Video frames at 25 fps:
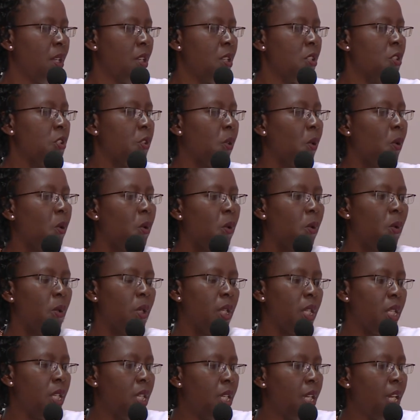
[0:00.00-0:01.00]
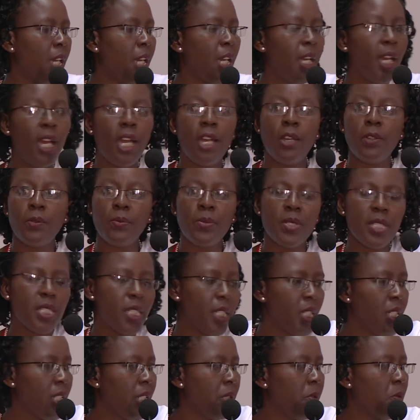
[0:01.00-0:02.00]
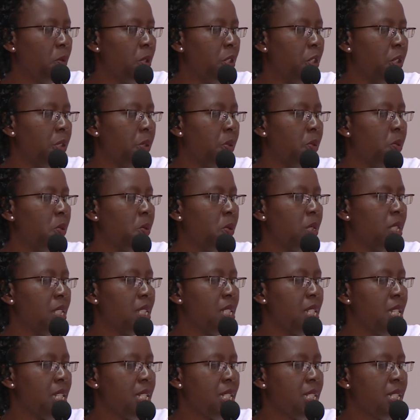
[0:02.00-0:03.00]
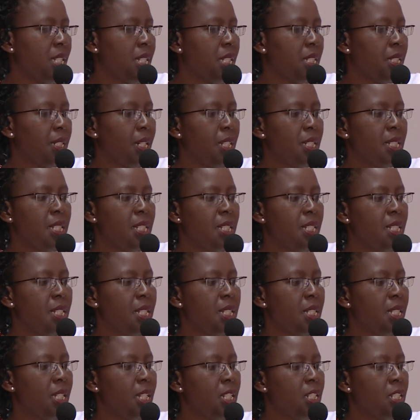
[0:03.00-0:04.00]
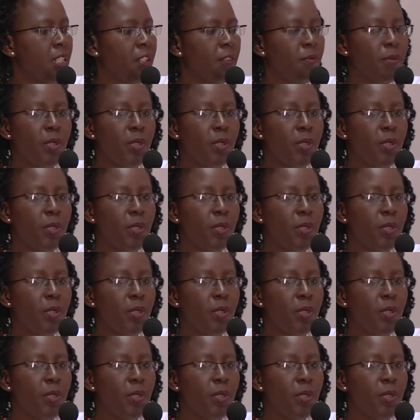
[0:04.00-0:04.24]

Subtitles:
So here I'll be sharing with you the testing strategies that have